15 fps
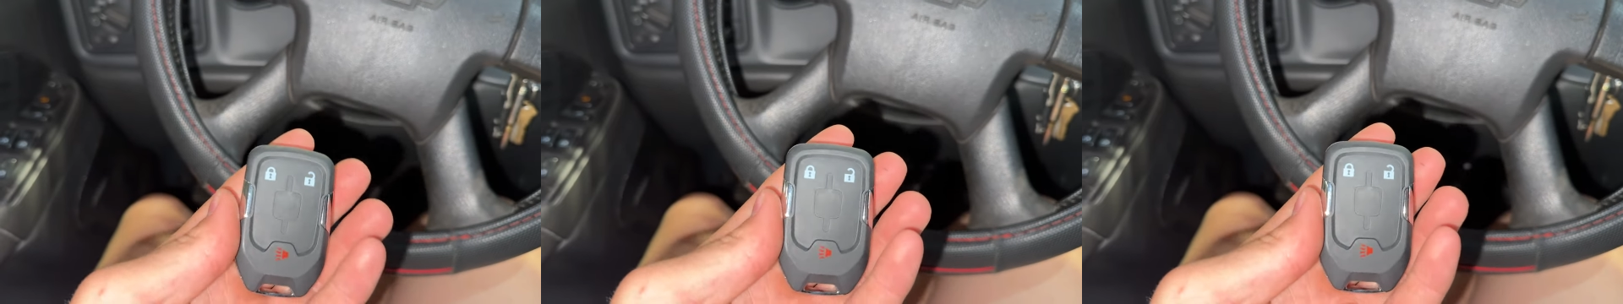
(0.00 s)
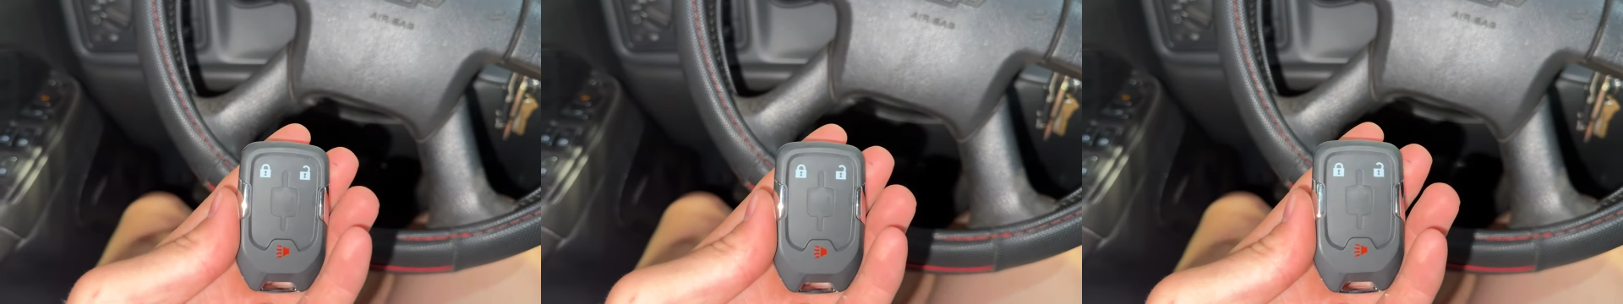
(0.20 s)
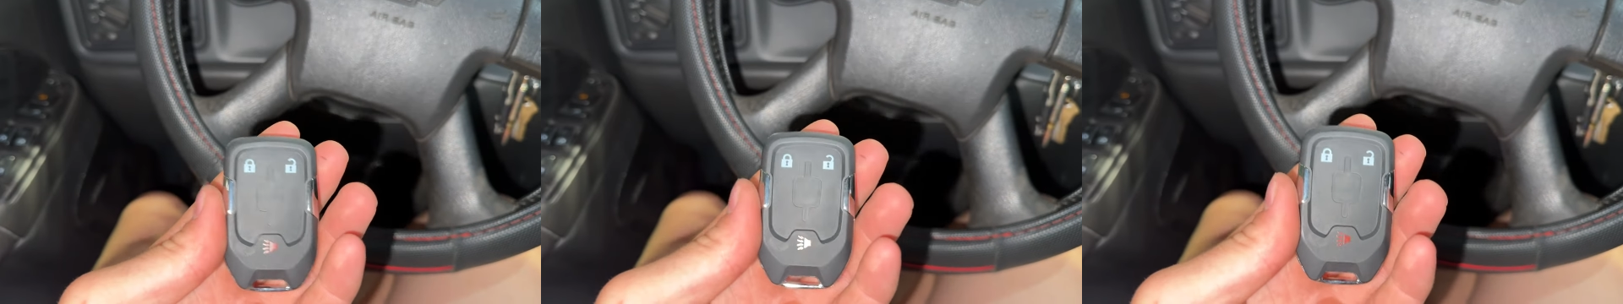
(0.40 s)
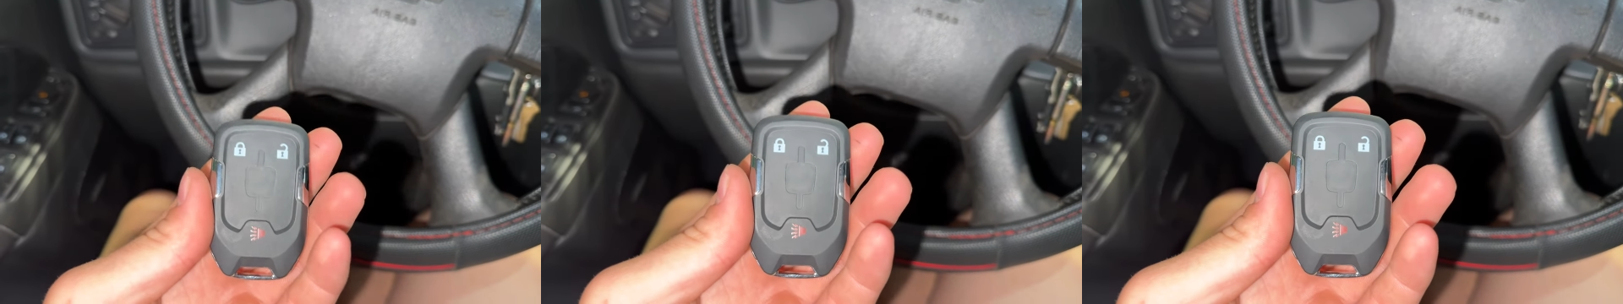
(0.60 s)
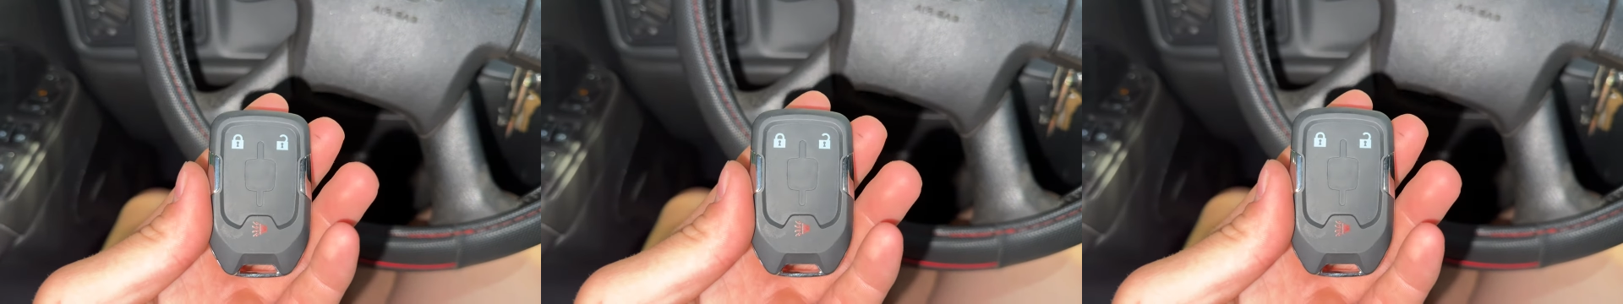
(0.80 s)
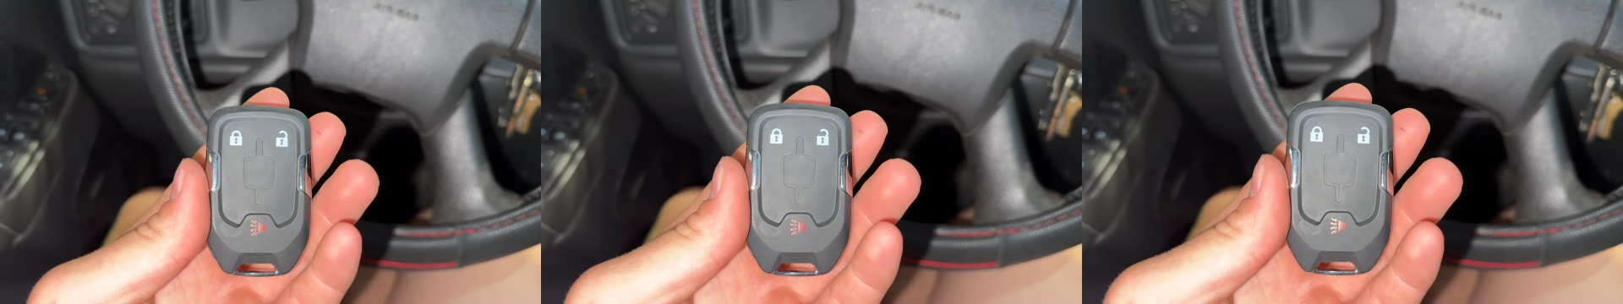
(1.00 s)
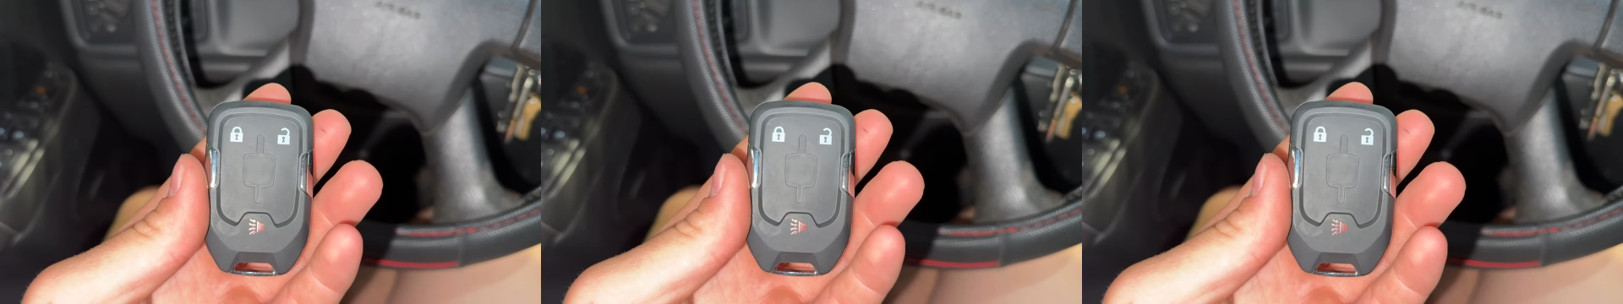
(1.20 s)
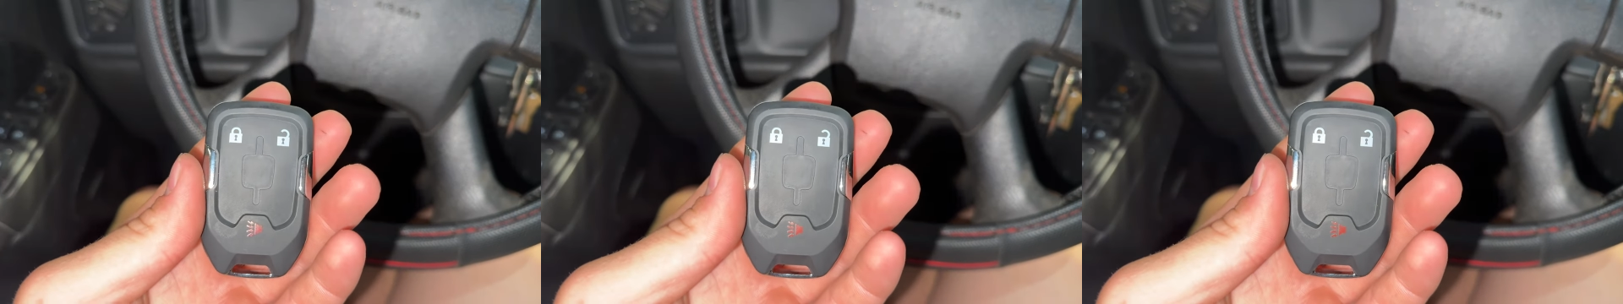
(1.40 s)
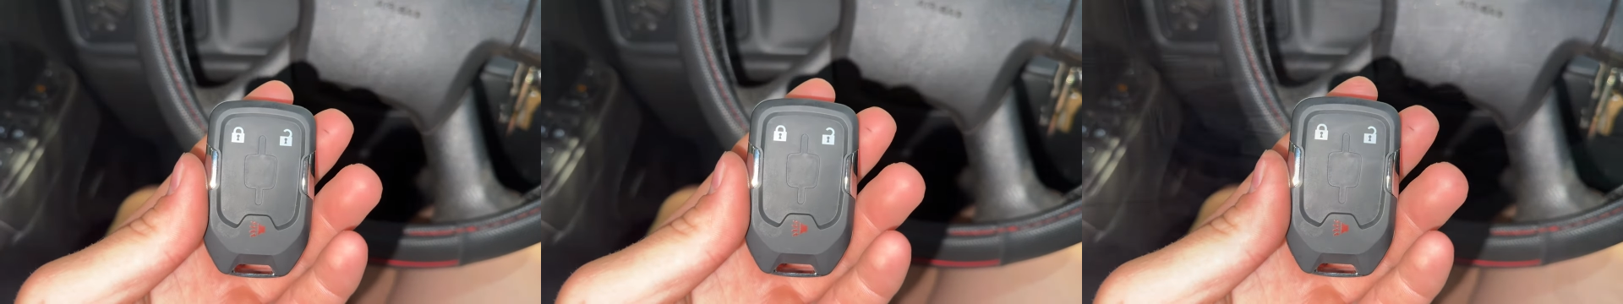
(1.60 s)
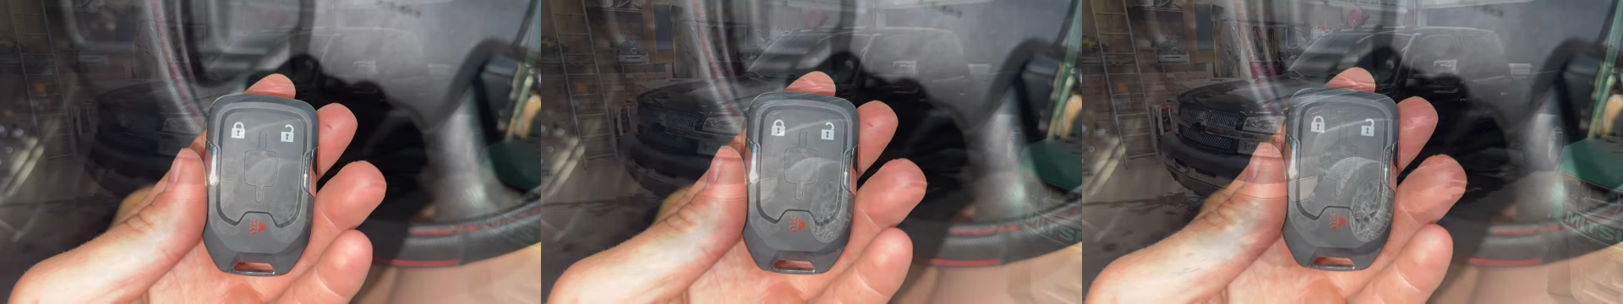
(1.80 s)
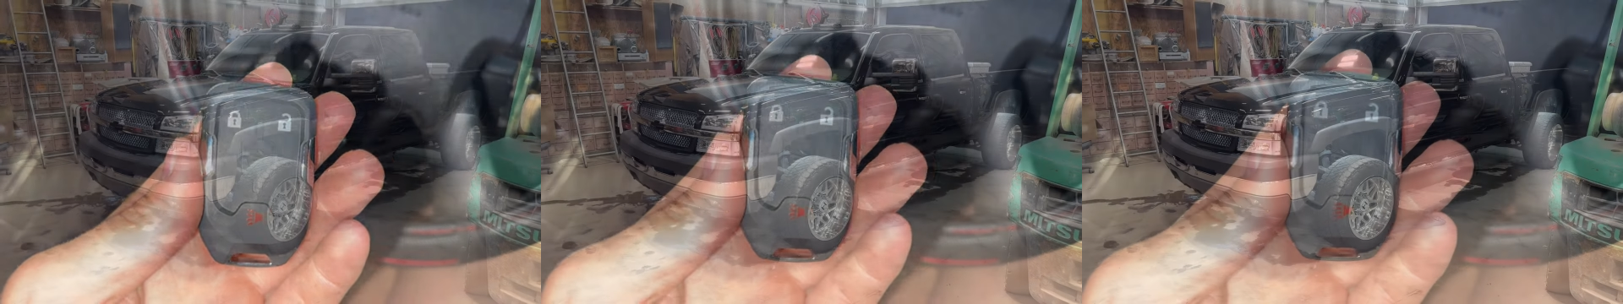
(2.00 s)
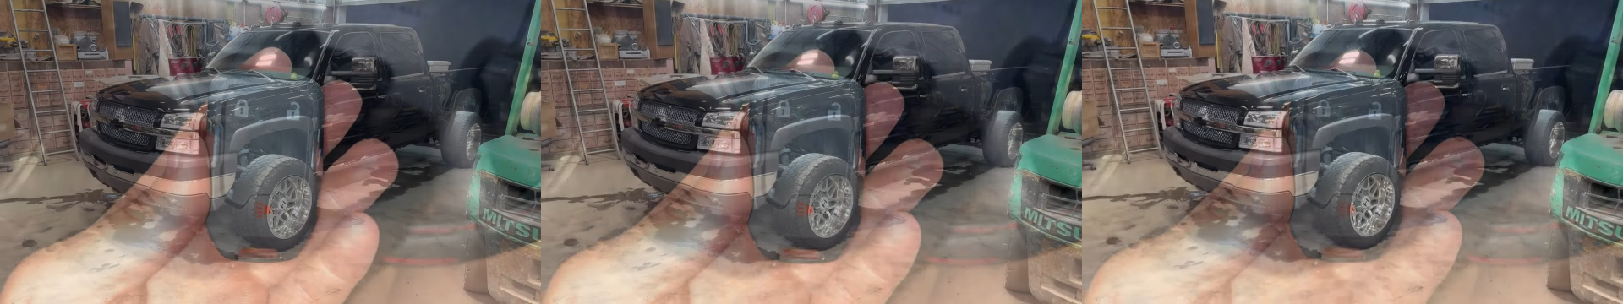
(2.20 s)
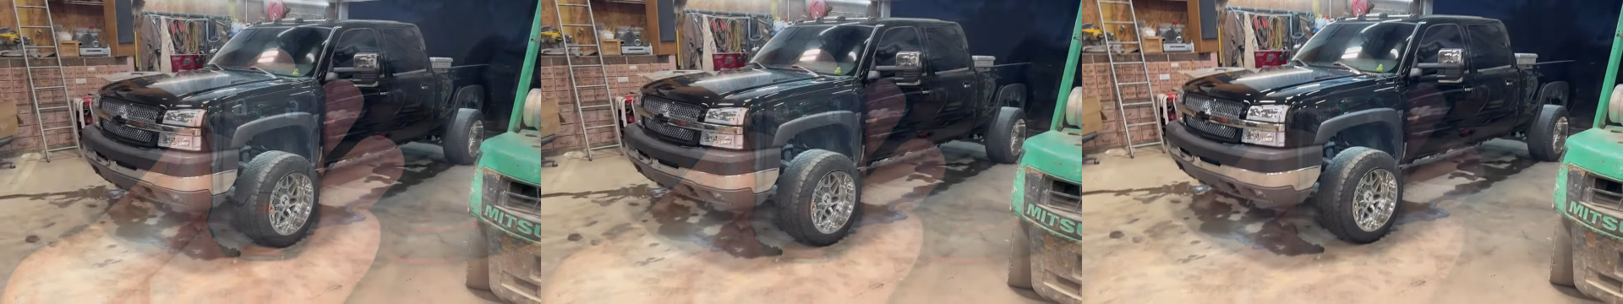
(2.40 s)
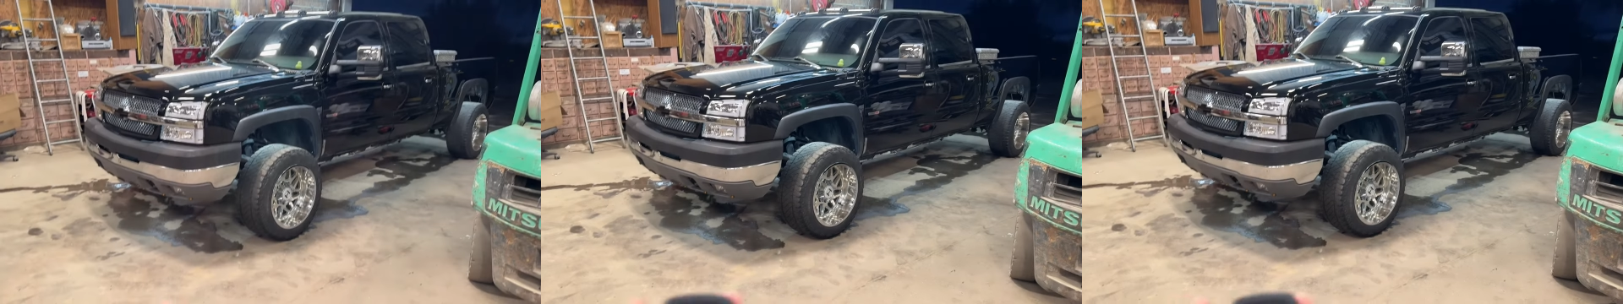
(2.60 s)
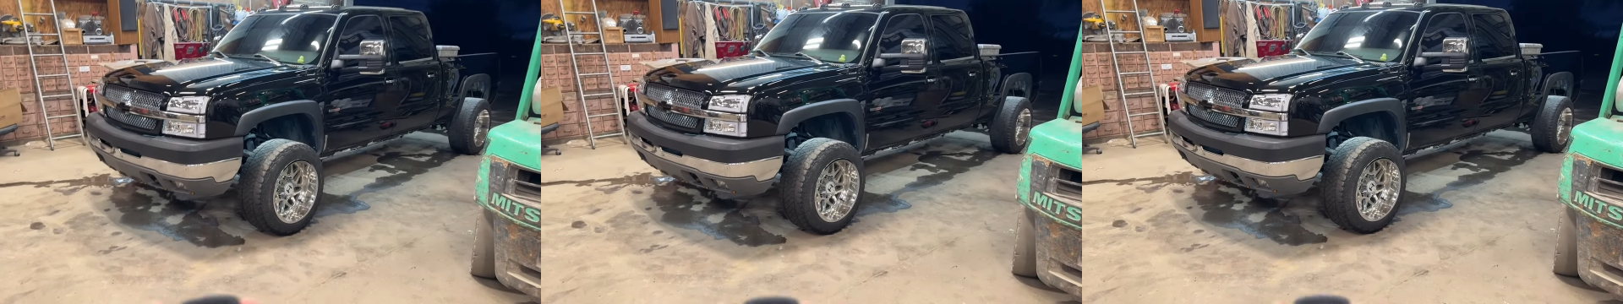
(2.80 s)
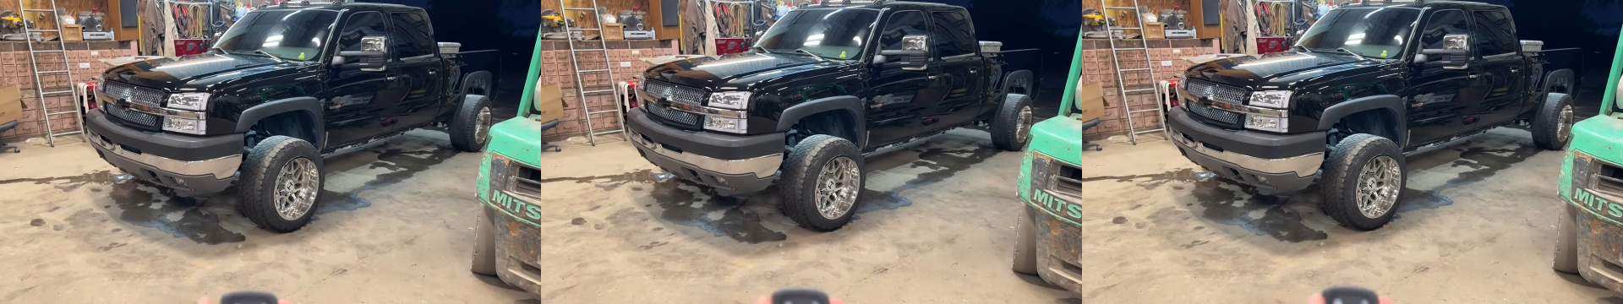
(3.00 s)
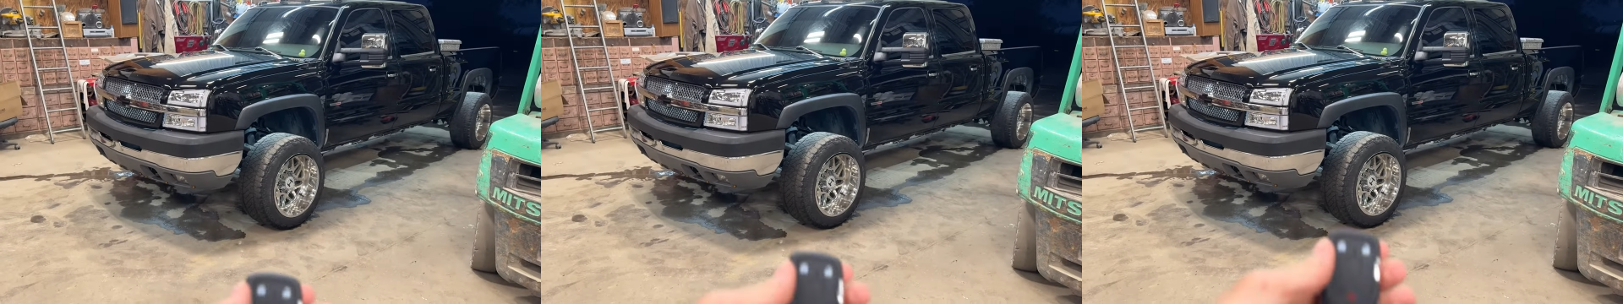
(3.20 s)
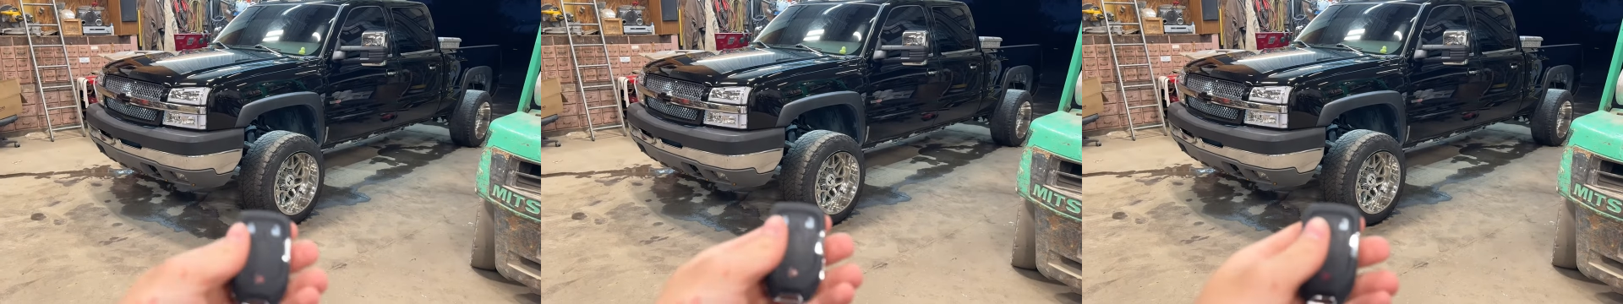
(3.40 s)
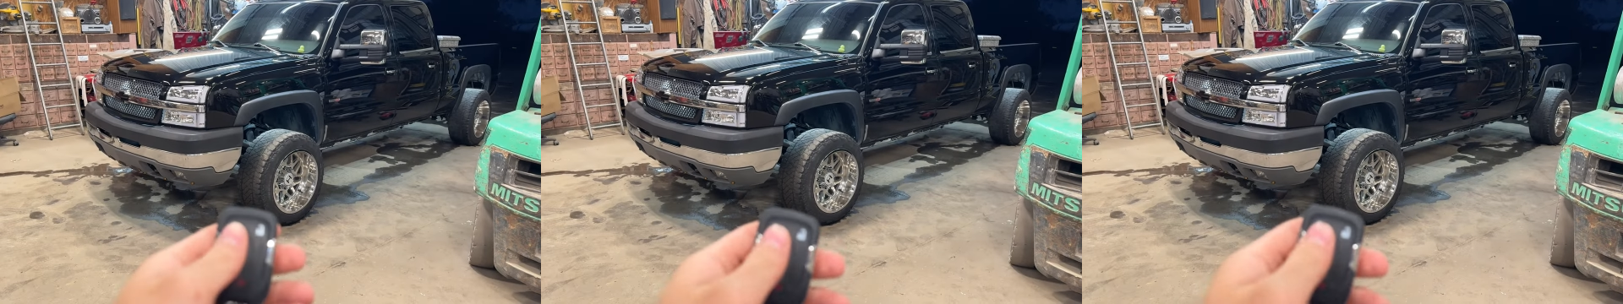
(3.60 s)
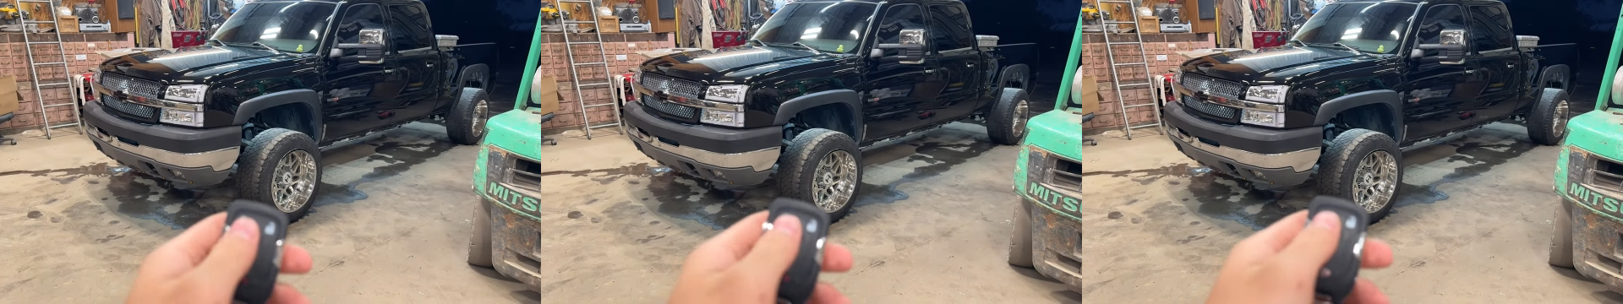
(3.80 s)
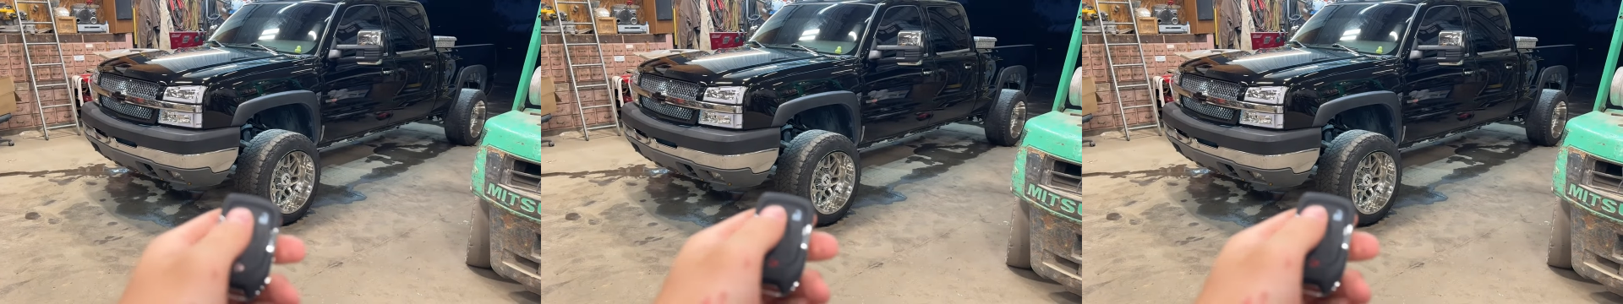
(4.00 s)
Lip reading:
Nobody's mouth can be seen.